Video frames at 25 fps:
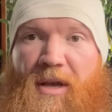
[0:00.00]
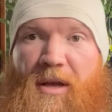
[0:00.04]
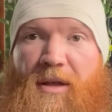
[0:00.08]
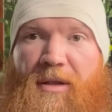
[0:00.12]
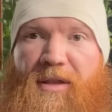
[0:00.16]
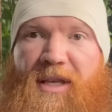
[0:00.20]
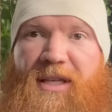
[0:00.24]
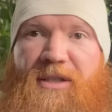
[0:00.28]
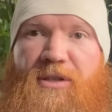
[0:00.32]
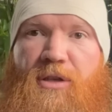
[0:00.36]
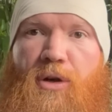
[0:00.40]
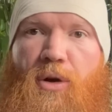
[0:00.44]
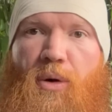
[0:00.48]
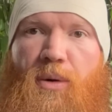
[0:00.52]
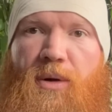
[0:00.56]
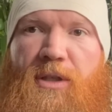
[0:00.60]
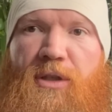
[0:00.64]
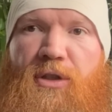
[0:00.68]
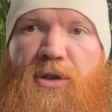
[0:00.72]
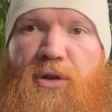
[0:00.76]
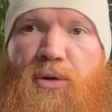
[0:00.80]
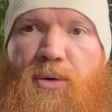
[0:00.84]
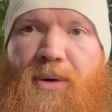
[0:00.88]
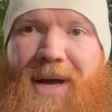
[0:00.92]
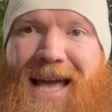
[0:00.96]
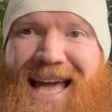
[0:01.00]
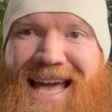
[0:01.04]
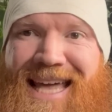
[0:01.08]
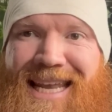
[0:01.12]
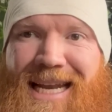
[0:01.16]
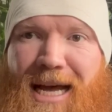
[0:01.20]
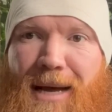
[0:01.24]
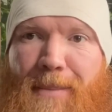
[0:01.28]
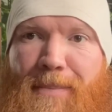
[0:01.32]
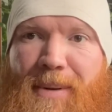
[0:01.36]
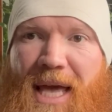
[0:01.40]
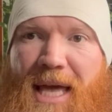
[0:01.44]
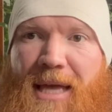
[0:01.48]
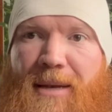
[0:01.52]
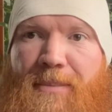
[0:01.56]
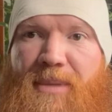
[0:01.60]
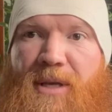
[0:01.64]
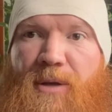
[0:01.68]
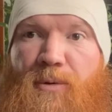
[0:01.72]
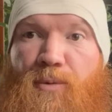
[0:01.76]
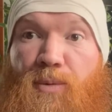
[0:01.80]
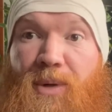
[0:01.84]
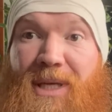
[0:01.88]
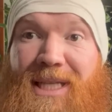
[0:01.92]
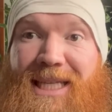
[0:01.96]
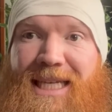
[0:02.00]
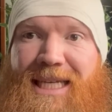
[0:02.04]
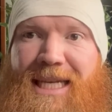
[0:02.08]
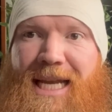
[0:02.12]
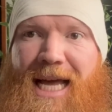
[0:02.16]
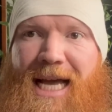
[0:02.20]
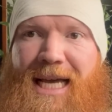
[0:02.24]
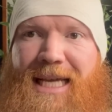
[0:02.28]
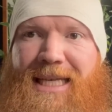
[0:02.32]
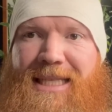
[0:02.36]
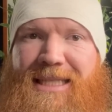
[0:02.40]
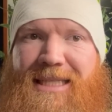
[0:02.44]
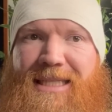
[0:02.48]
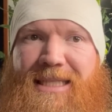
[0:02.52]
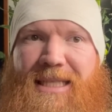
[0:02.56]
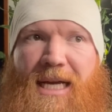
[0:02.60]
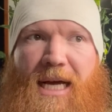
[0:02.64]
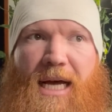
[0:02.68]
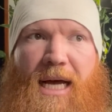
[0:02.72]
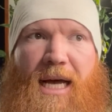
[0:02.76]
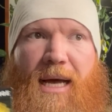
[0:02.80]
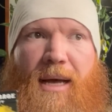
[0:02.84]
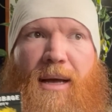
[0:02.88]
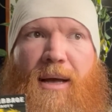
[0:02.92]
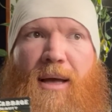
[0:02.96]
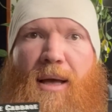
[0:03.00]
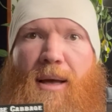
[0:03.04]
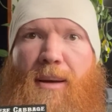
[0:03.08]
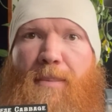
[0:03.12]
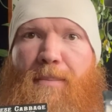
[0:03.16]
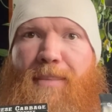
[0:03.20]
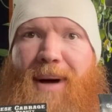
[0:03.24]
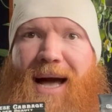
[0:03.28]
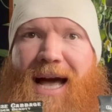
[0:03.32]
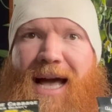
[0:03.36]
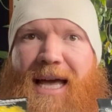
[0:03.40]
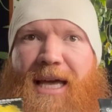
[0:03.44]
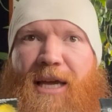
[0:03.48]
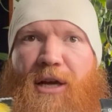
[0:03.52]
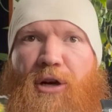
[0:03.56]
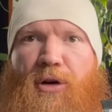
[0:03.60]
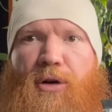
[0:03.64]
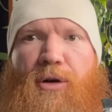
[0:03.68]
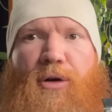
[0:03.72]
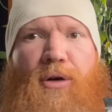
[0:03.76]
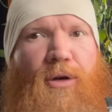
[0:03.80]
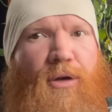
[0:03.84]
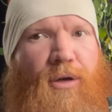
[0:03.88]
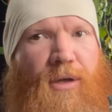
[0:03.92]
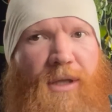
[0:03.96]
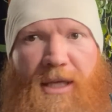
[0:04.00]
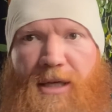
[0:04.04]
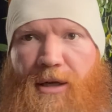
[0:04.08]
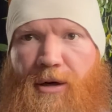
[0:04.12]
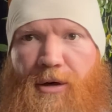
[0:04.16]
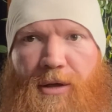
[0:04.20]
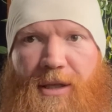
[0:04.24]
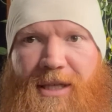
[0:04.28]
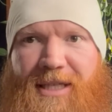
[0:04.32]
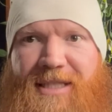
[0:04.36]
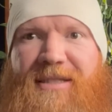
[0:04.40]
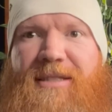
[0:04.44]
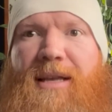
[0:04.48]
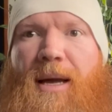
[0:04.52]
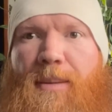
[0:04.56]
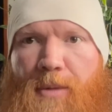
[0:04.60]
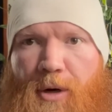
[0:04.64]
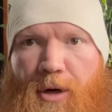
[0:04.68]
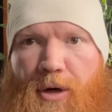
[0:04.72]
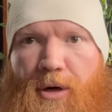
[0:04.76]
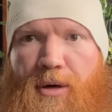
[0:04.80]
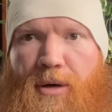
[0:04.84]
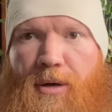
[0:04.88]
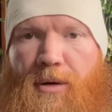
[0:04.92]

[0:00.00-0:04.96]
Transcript: these are going to head up and be really nice uh, by early, early summer.